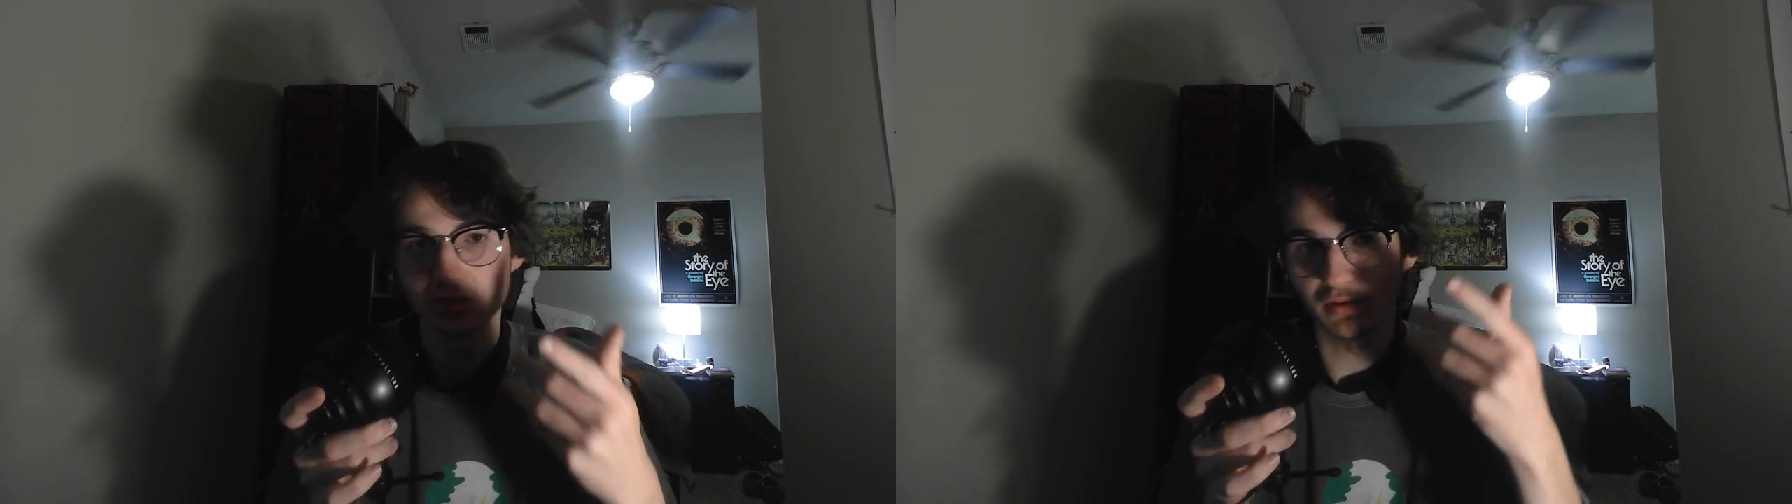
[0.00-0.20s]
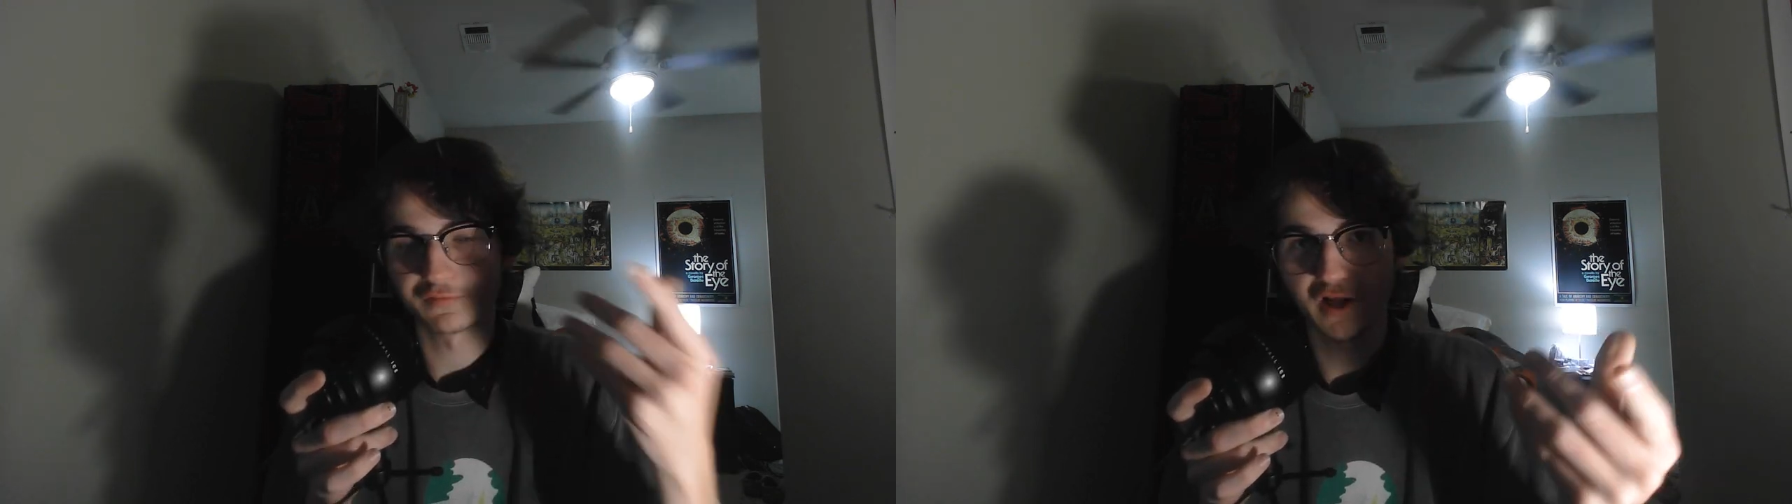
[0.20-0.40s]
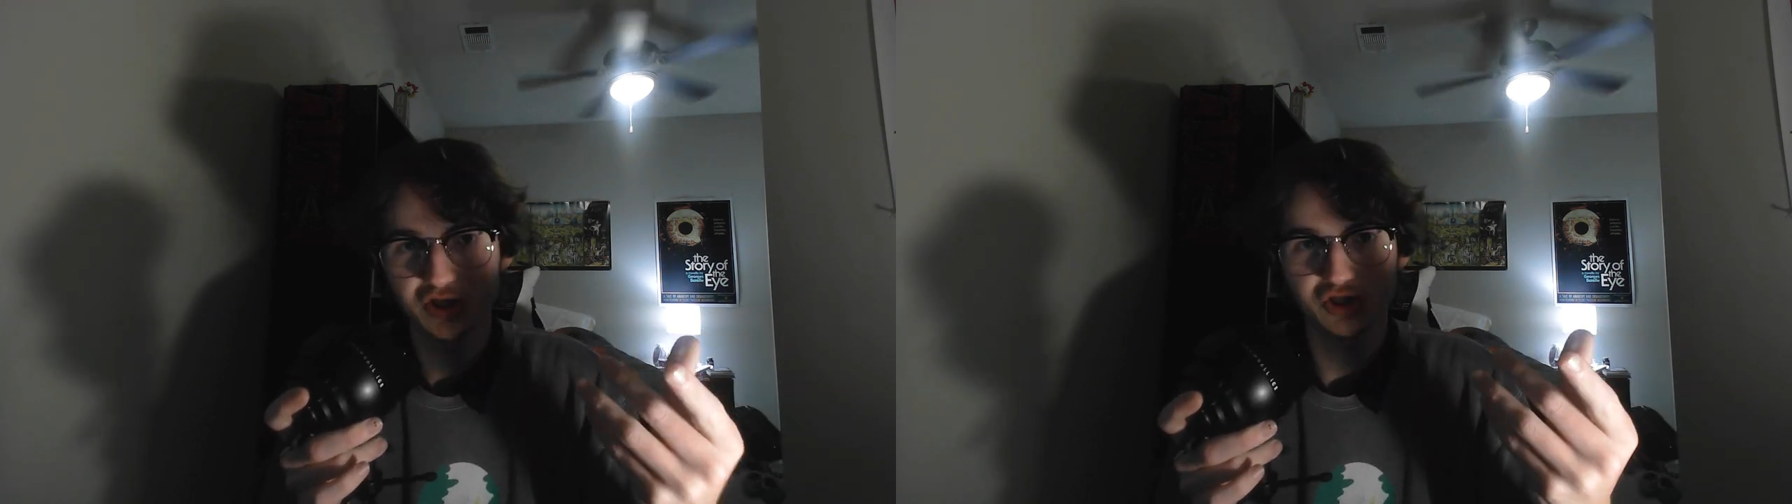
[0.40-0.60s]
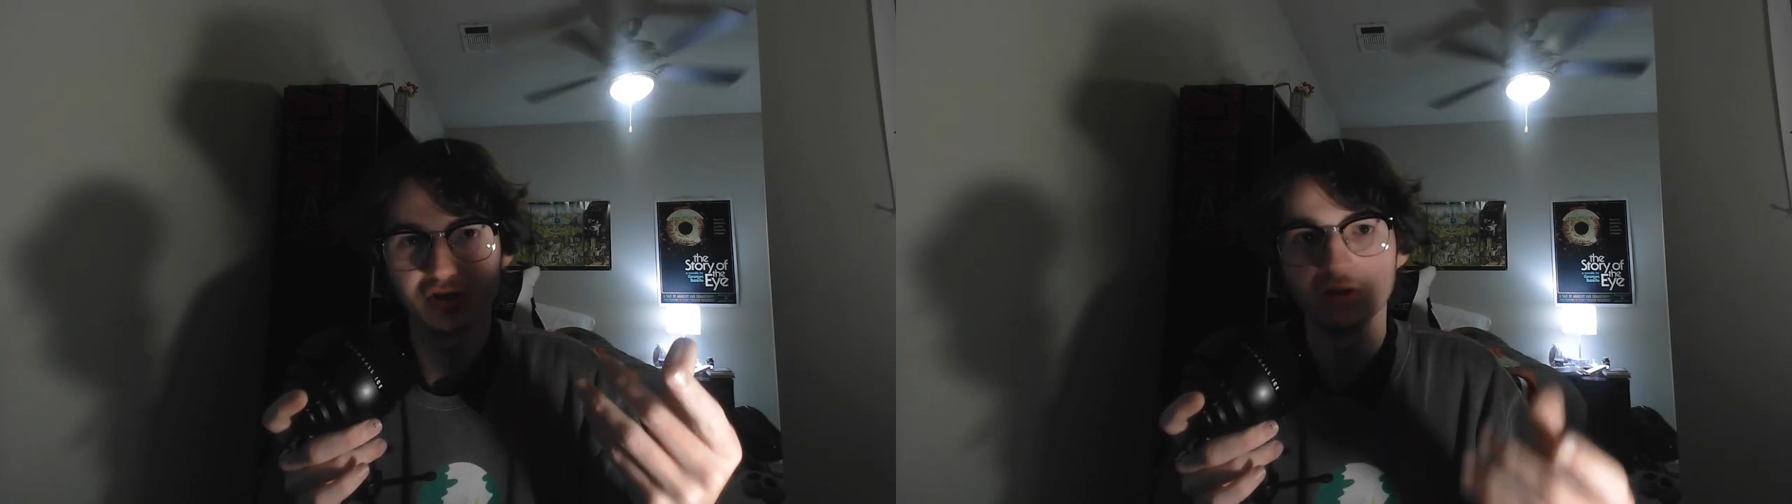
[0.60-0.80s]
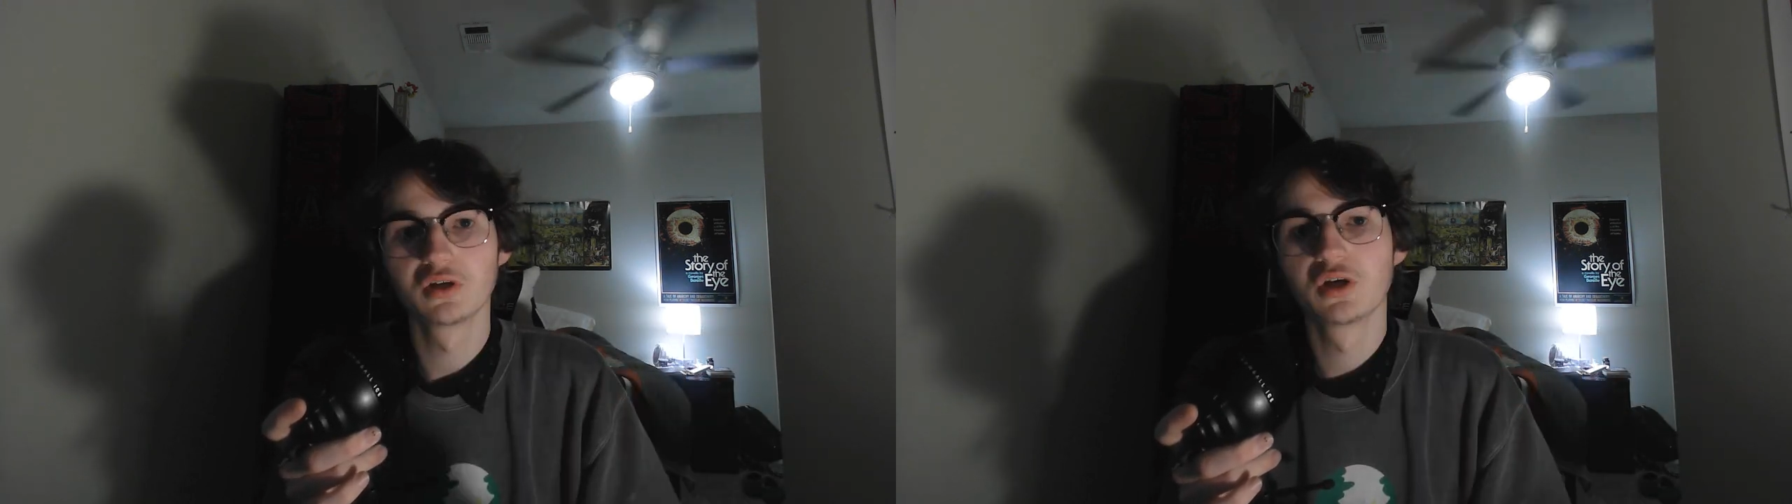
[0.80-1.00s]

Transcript: a reflection.